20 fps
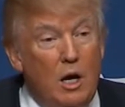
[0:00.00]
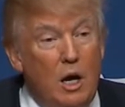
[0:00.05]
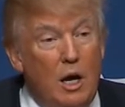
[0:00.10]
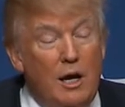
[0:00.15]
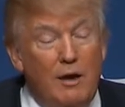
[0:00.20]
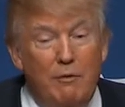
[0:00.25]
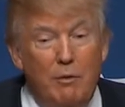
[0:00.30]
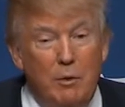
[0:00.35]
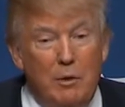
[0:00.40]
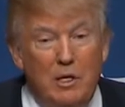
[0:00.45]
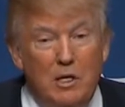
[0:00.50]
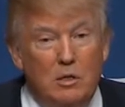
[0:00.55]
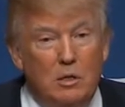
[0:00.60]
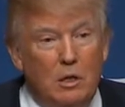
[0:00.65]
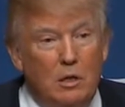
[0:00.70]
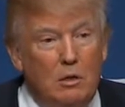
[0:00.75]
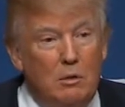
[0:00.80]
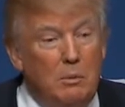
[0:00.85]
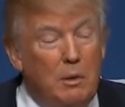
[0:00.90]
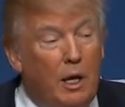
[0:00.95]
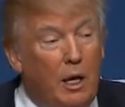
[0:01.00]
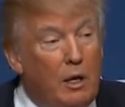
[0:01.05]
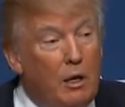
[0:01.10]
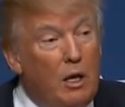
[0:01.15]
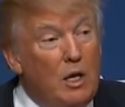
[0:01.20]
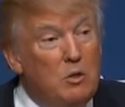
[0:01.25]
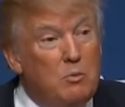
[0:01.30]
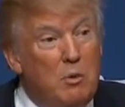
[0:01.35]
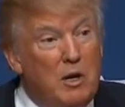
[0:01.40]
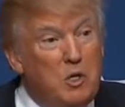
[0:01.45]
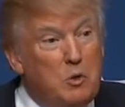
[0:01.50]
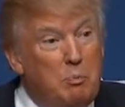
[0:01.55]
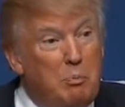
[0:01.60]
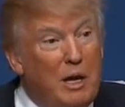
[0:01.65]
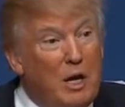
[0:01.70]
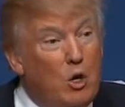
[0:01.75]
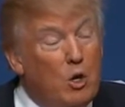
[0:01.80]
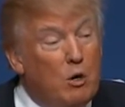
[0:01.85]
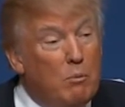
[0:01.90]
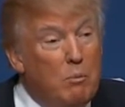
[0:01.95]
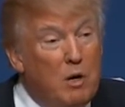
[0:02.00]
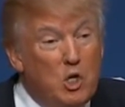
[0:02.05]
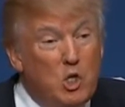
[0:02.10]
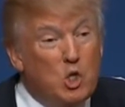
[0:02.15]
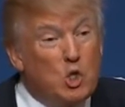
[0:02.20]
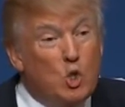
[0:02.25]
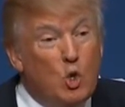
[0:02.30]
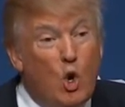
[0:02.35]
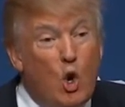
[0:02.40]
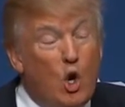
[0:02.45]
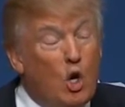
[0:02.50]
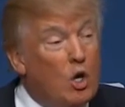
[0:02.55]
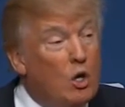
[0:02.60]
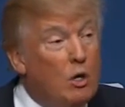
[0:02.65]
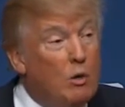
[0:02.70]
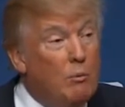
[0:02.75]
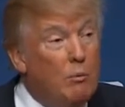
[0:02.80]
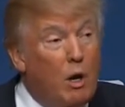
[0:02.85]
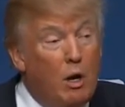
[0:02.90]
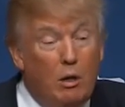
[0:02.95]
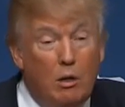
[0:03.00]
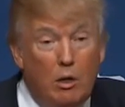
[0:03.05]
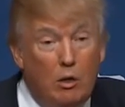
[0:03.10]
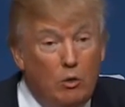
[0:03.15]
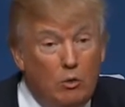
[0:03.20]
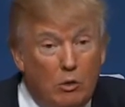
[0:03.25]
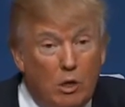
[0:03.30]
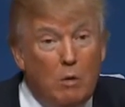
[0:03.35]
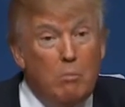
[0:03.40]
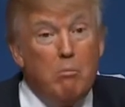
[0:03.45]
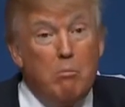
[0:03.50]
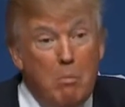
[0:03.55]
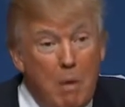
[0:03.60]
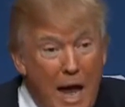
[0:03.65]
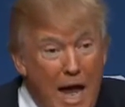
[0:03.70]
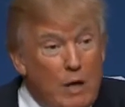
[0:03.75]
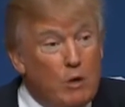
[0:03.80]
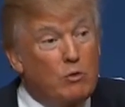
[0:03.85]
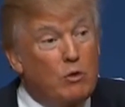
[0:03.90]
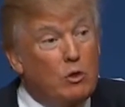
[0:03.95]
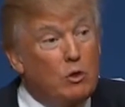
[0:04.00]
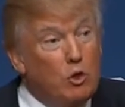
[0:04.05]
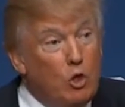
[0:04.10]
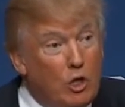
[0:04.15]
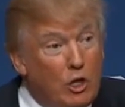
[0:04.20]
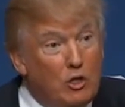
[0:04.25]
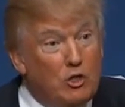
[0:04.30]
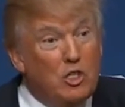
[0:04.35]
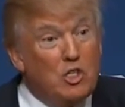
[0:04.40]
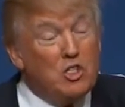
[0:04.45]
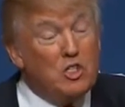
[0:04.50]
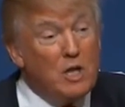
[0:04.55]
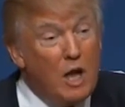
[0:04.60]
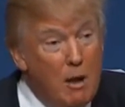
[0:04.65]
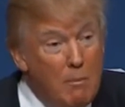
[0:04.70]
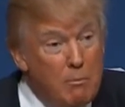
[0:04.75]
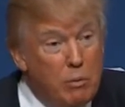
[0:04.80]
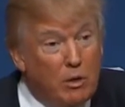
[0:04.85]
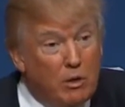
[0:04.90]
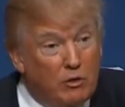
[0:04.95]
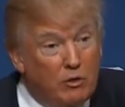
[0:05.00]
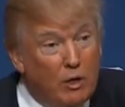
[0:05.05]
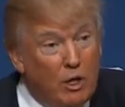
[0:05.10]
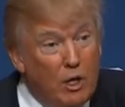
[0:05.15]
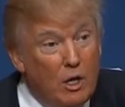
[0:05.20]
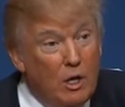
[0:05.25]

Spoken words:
And everybody said, oh my, he's much bigger, much stronger. And holy mackerel, look at these numbers.